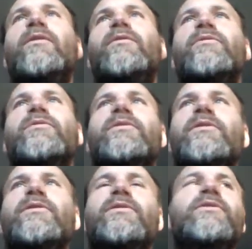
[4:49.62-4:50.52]
there's
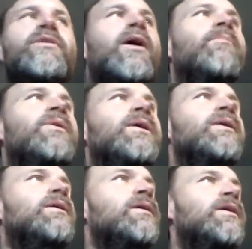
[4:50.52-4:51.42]
this zombie
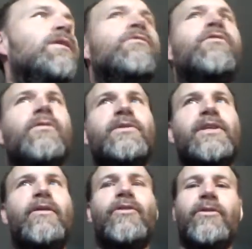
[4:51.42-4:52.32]
influence
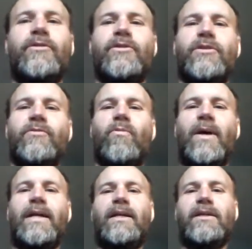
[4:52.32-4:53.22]
out there that's just
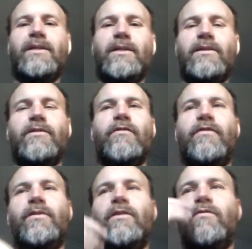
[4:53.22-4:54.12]
waiting to
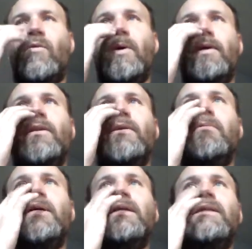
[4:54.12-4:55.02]
fill the void that
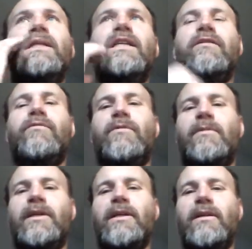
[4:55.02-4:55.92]
we leave when
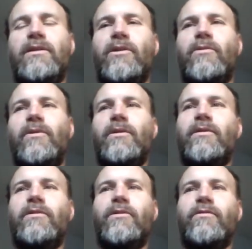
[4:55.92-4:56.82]
we
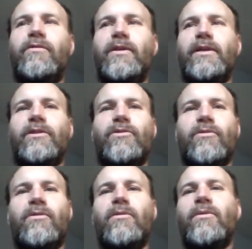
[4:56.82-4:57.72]
don't fully
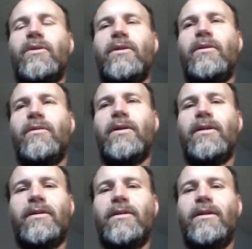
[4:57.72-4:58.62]
control. You
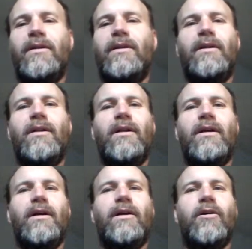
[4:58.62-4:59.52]

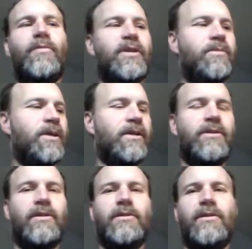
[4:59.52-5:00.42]
know, Hope that's making
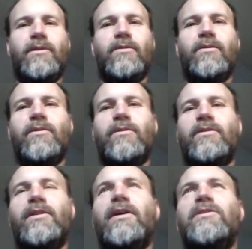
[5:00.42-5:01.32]
sense to you, because
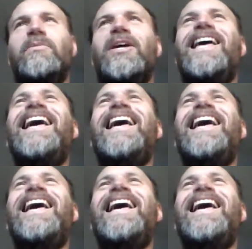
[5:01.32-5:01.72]
it's not to me.